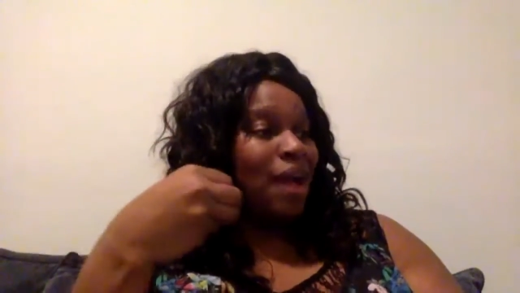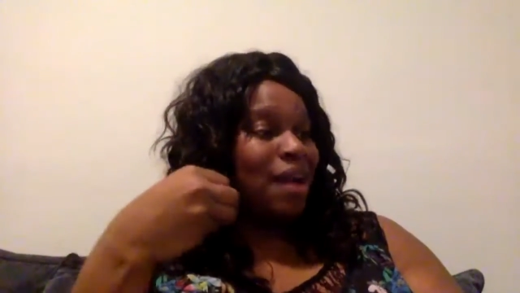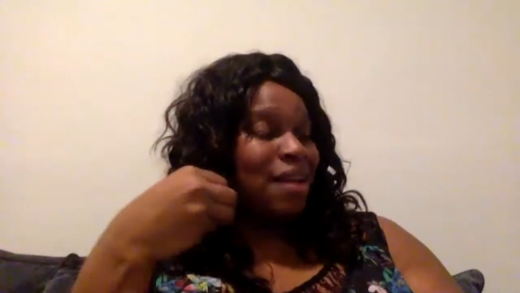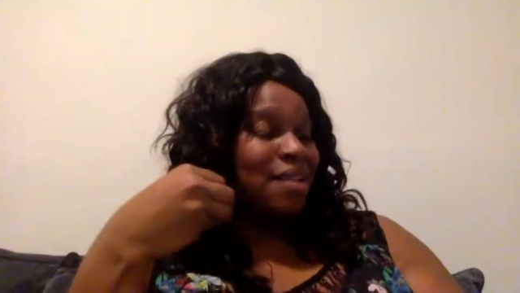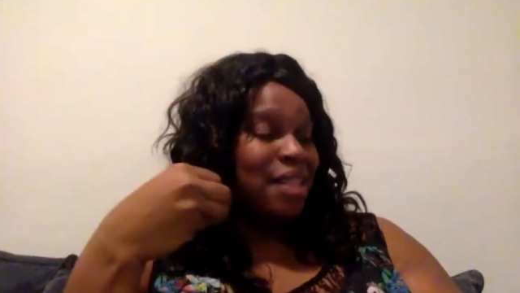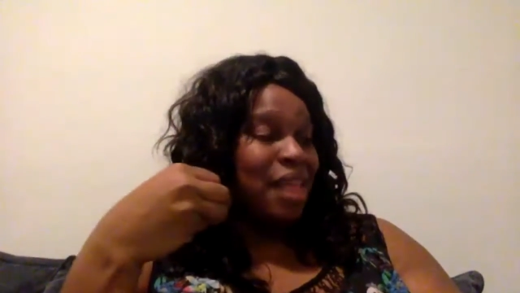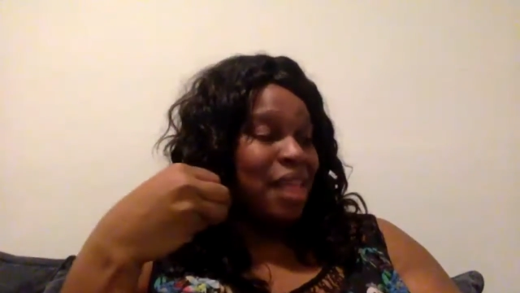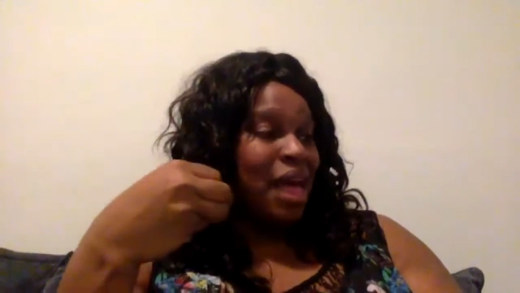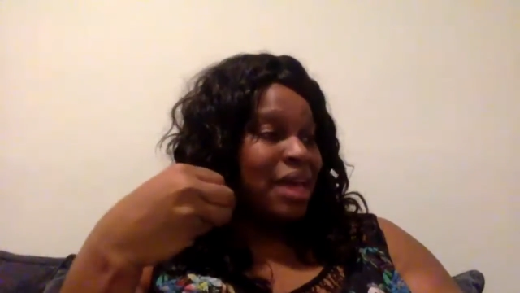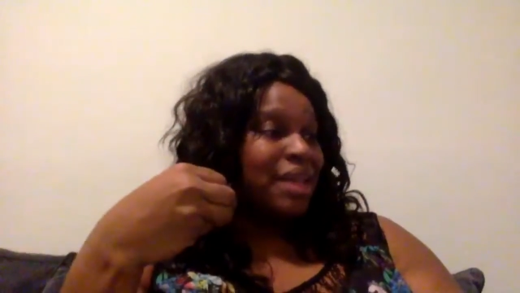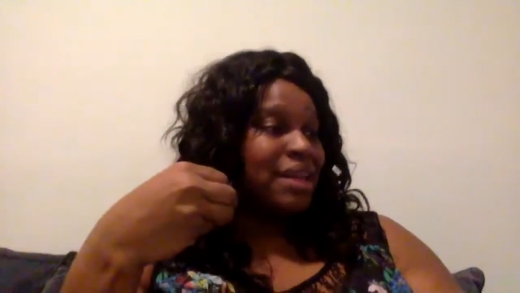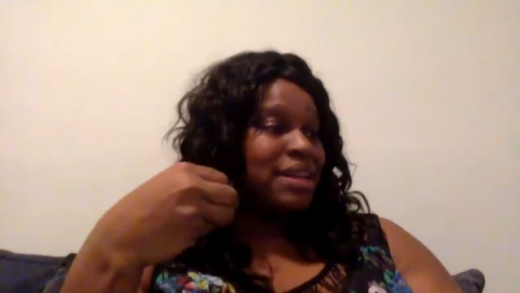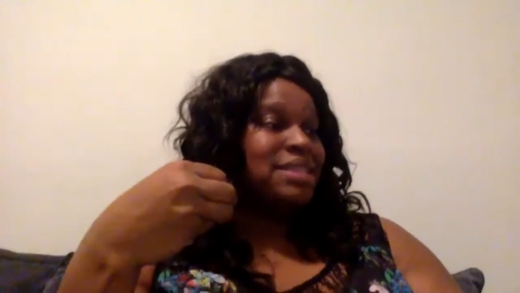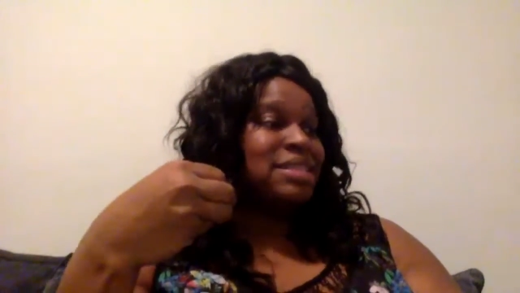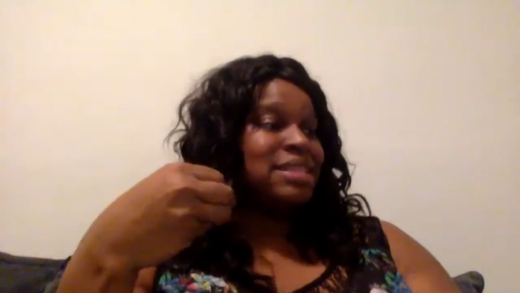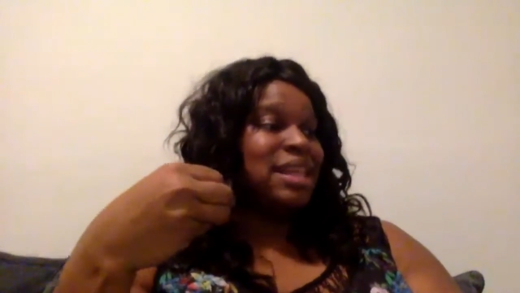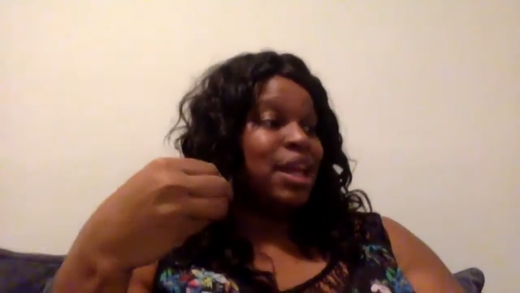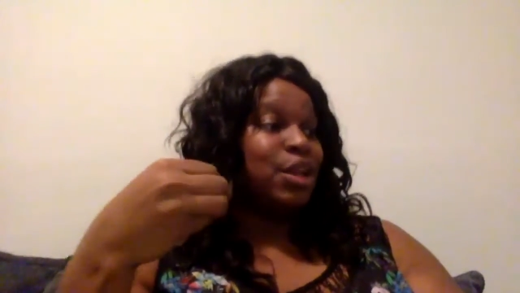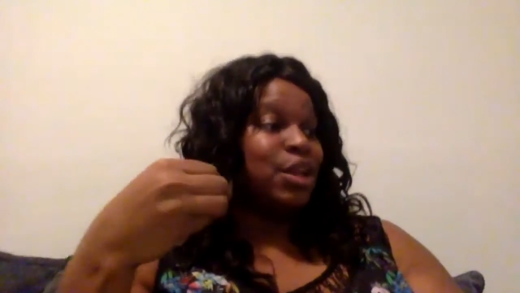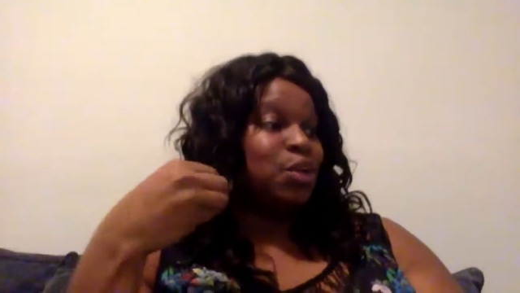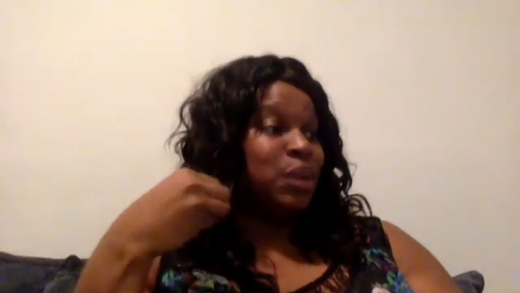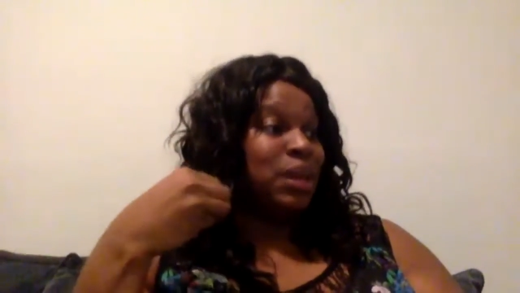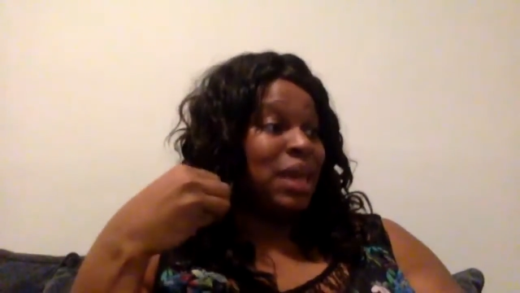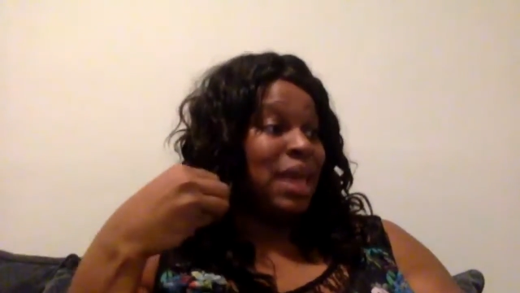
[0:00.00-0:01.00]
clients that
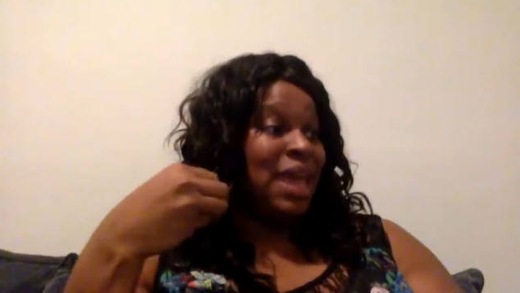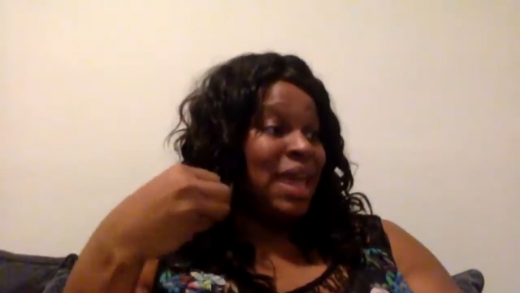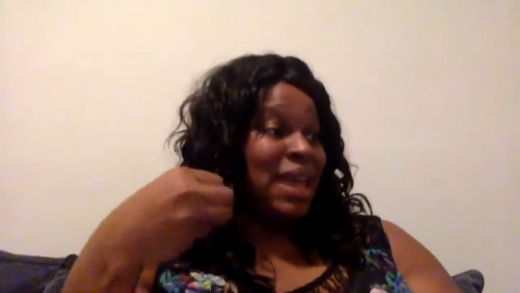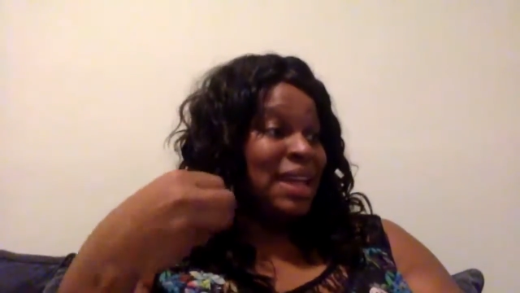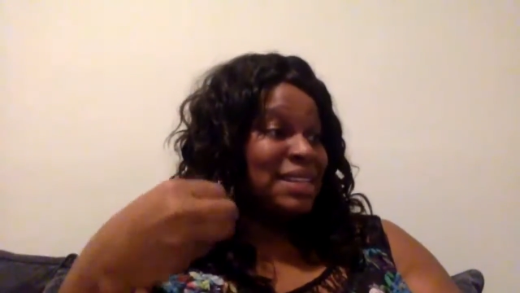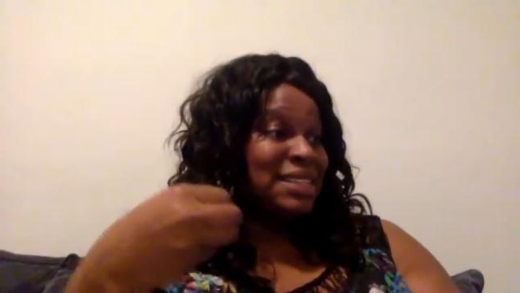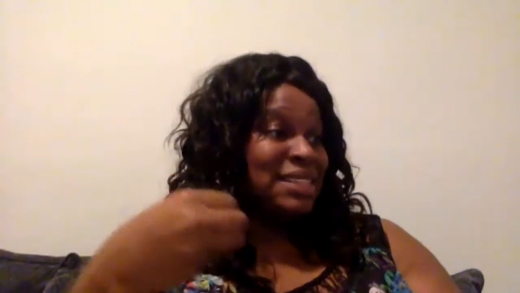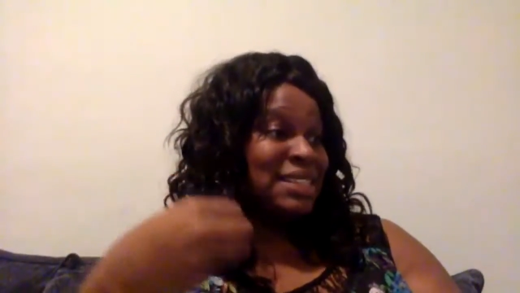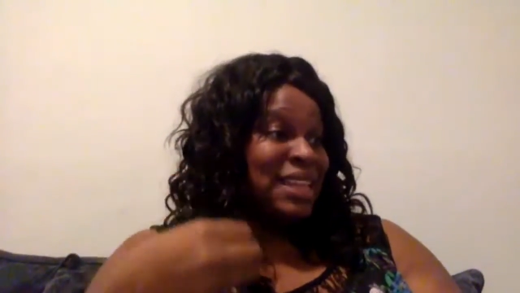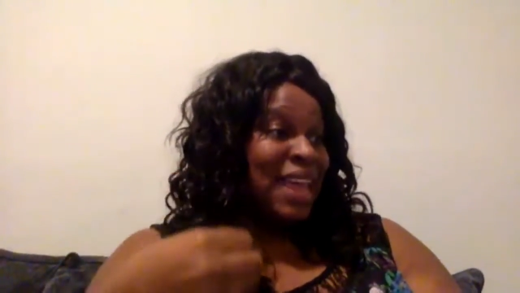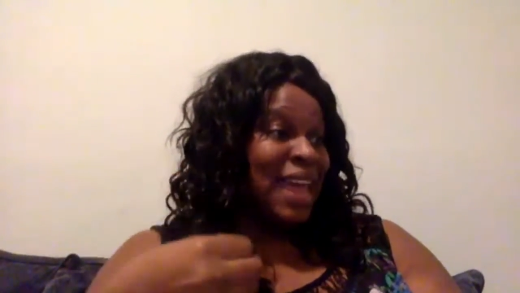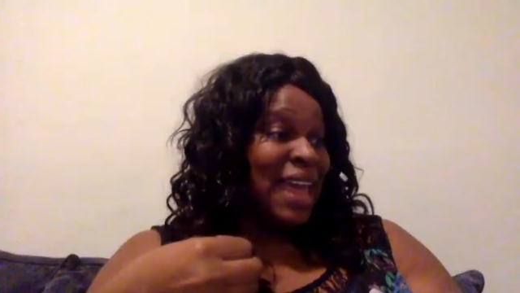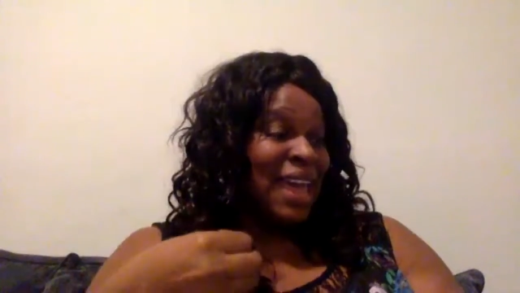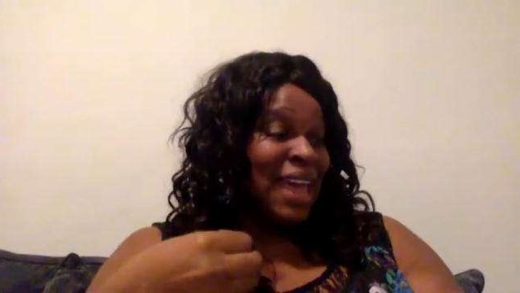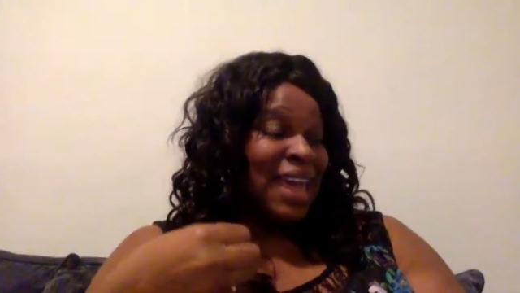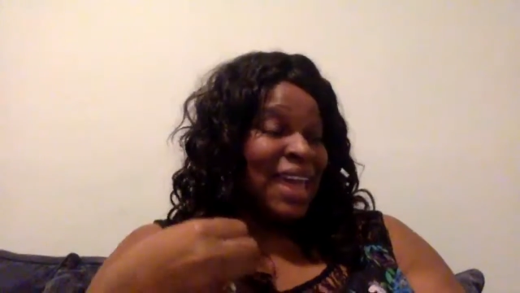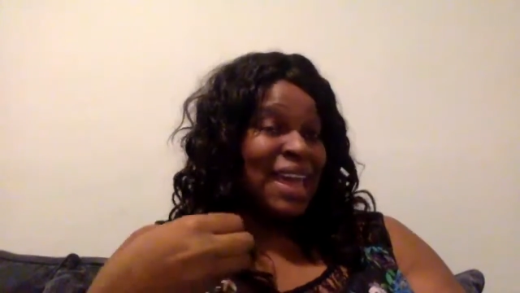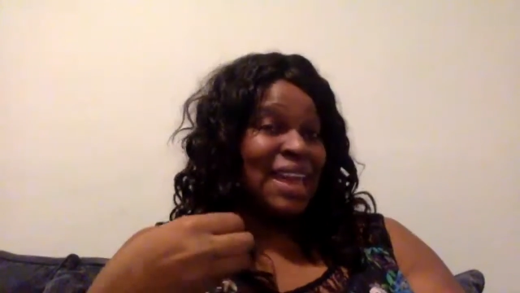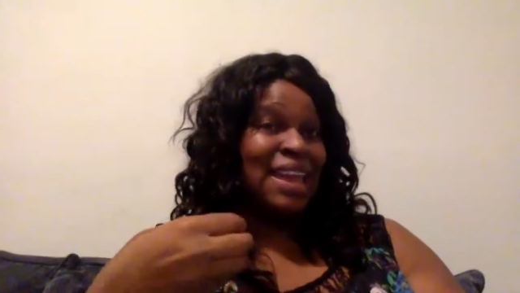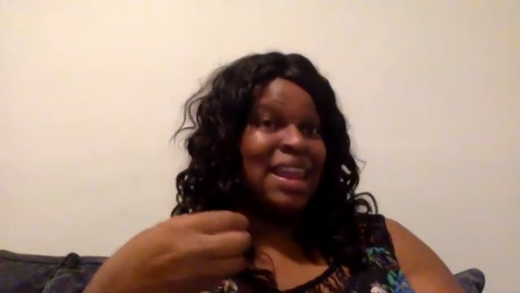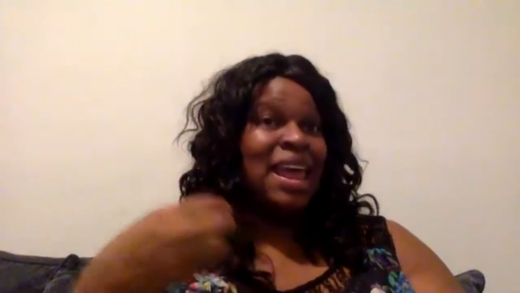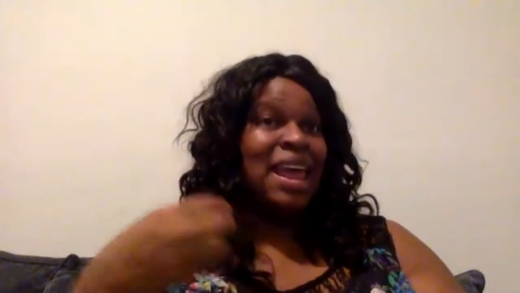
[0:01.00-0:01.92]
you can't stand,